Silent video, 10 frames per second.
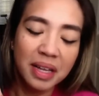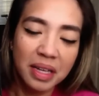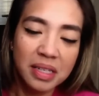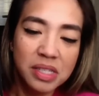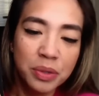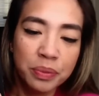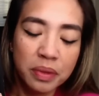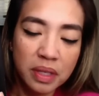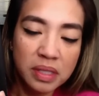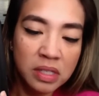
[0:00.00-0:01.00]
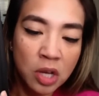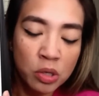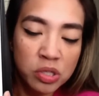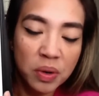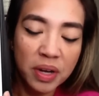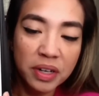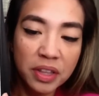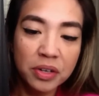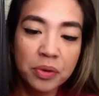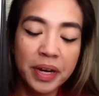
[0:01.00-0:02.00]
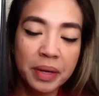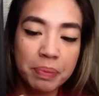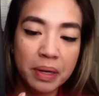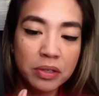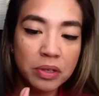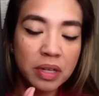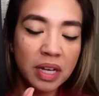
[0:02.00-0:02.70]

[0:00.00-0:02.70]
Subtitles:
So this is also another great bundle.